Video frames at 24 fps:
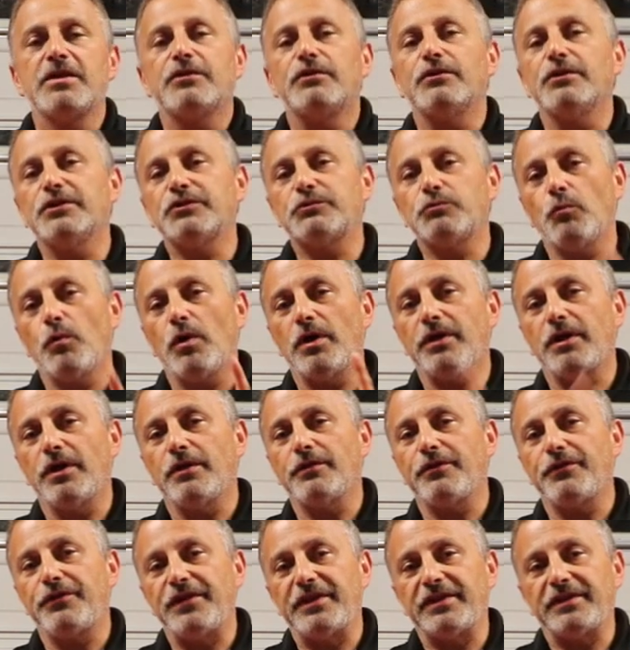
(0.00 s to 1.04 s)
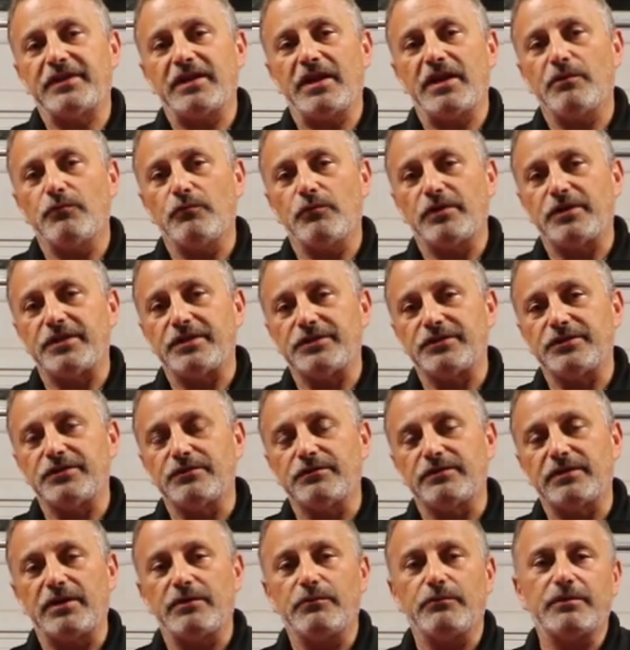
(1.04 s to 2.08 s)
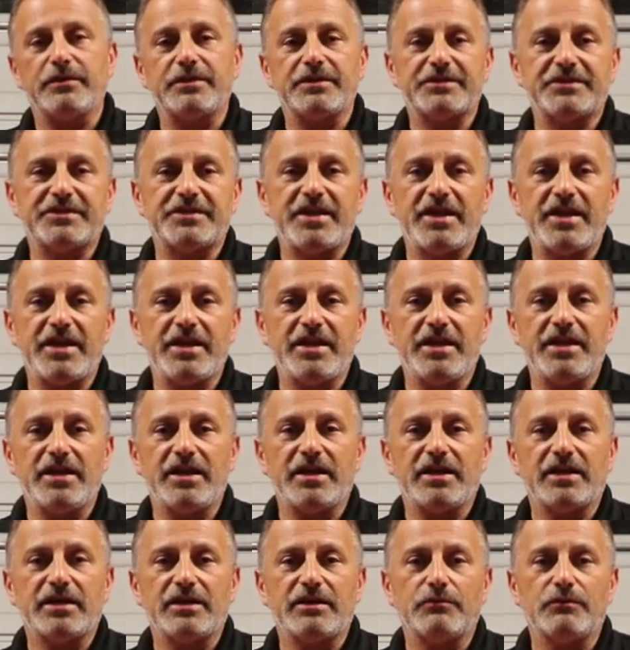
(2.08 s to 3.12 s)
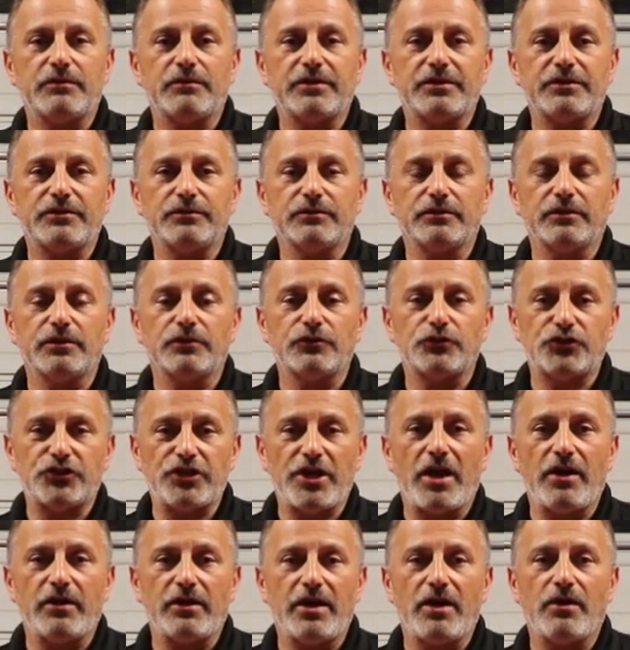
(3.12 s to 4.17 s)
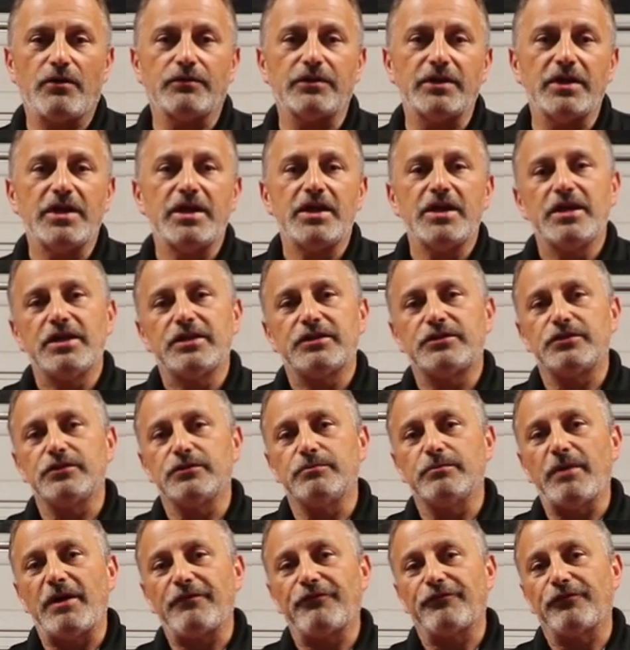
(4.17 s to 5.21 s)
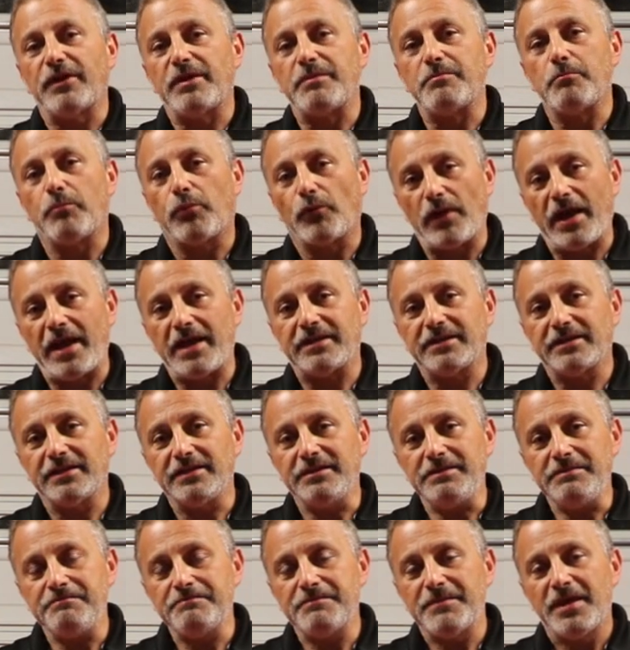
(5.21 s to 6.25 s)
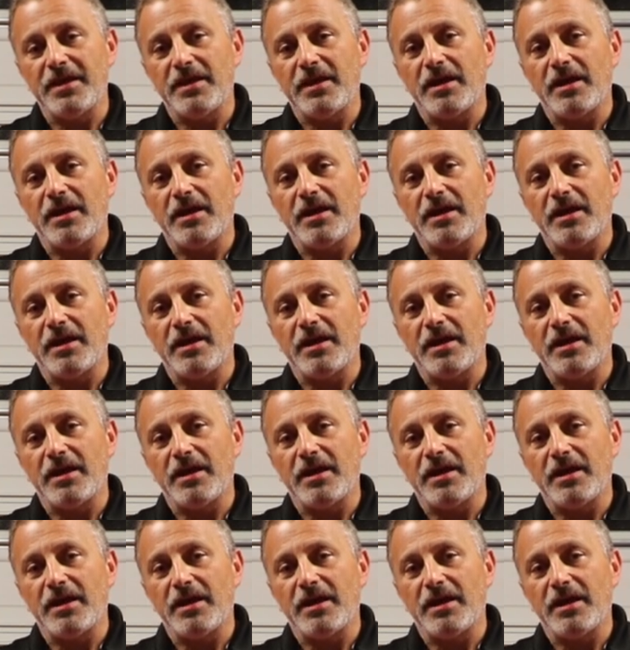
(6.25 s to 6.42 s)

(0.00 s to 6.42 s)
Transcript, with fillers: There is one other thing that I want to do, and I want to say, uh, I want to do a little shout out to my friend Brandon.